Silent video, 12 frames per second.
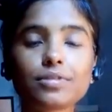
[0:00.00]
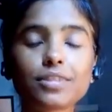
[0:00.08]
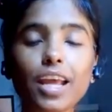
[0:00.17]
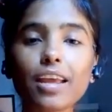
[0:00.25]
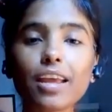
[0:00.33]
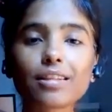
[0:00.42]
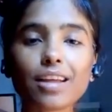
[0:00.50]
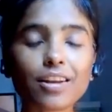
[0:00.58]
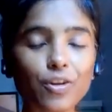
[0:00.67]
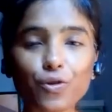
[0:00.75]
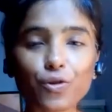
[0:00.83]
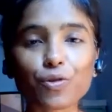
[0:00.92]
saying that
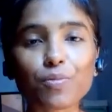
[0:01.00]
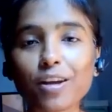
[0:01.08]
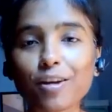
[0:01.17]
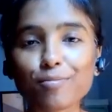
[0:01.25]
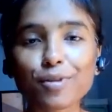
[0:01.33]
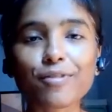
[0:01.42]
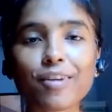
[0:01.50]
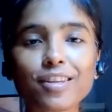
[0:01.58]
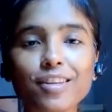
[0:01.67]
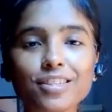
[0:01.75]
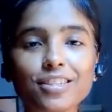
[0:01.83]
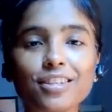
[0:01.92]
you should become the
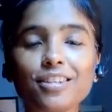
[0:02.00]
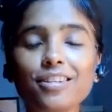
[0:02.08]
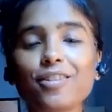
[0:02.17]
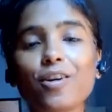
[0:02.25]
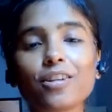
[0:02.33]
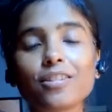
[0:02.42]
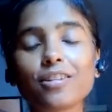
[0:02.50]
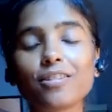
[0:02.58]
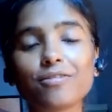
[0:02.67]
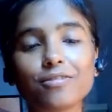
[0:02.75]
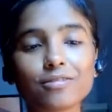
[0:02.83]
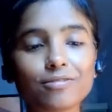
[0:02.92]
vegetarian or
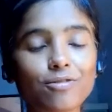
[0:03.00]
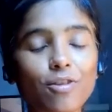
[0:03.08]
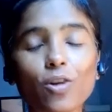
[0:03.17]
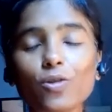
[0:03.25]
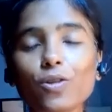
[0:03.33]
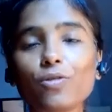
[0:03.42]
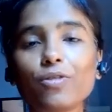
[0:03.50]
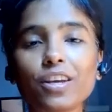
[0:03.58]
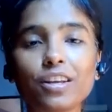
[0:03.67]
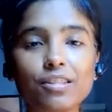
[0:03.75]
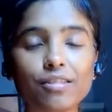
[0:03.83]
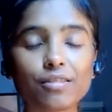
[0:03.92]
follow the
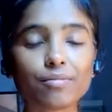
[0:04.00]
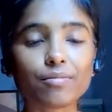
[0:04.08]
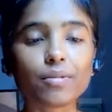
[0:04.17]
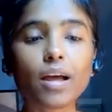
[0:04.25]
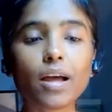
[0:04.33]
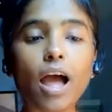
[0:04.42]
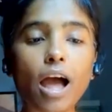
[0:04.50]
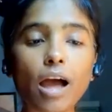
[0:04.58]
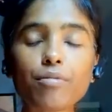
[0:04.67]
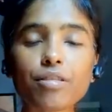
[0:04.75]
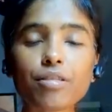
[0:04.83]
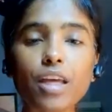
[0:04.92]
veganism.
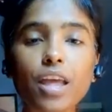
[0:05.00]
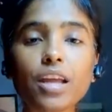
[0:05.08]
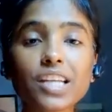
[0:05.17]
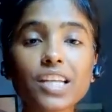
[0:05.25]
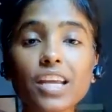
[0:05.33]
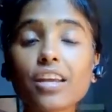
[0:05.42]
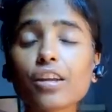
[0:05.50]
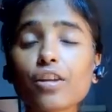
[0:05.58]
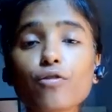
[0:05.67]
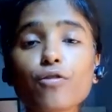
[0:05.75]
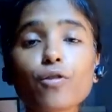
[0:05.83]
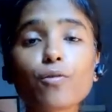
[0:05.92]
I'm saying take care
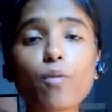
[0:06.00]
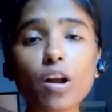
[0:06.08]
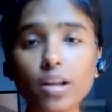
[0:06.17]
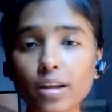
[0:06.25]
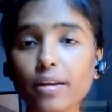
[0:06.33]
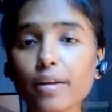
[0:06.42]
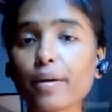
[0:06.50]
of your body,